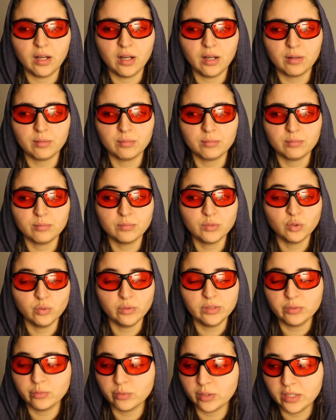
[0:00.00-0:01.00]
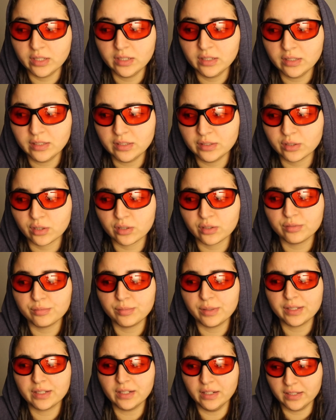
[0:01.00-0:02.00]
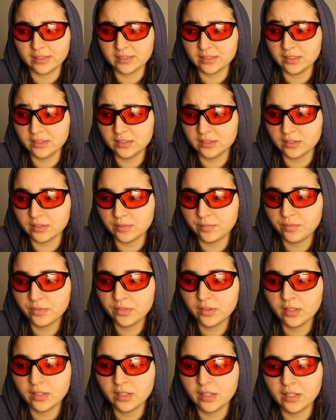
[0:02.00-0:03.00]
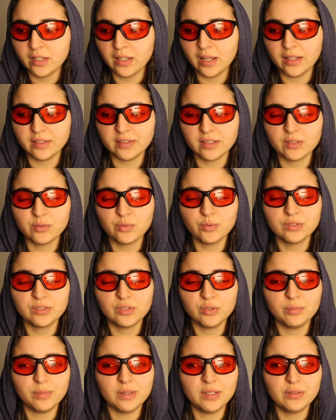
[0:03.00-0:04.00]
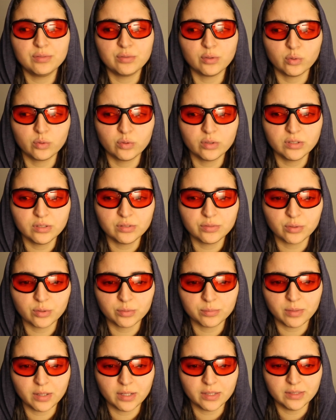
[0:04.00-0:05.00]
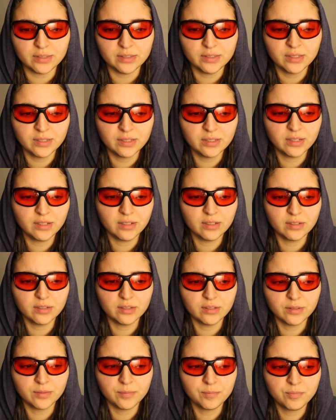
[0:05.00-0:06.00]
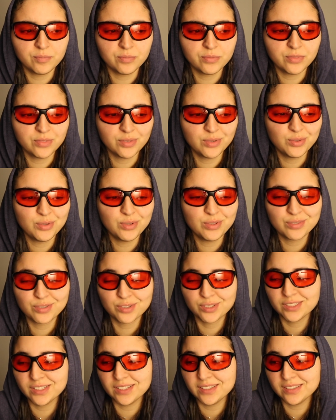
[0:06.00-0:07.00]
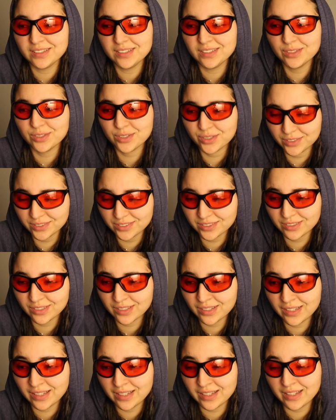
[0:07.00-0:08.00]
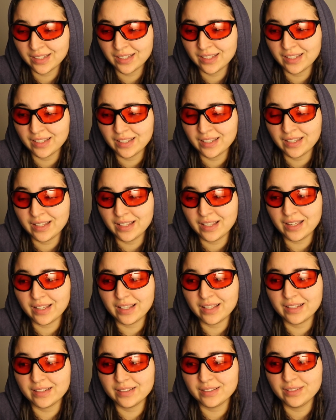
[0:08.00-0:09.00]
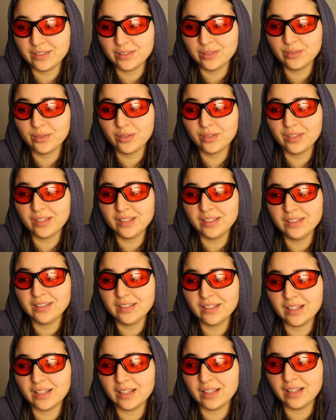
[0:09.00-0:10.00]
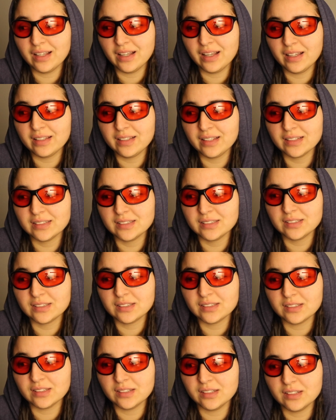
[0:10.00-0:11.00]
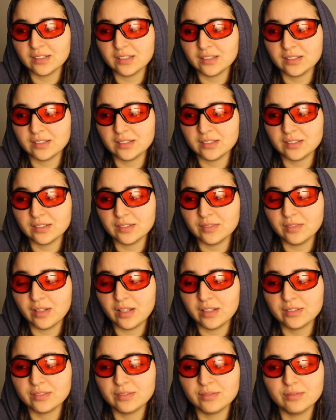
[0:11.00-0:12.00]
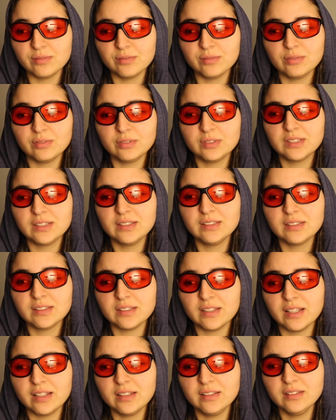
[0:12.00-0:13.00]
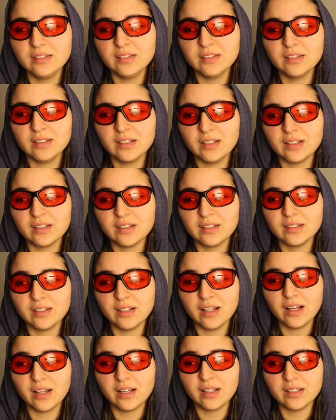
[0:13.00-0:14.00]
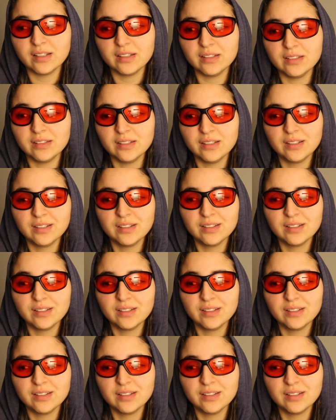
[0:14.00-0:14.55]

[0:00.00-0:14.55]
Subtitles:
I'm doing well in all of my classes. And that was the main focus for my uh, university years. And the thing, I guess, and since then, I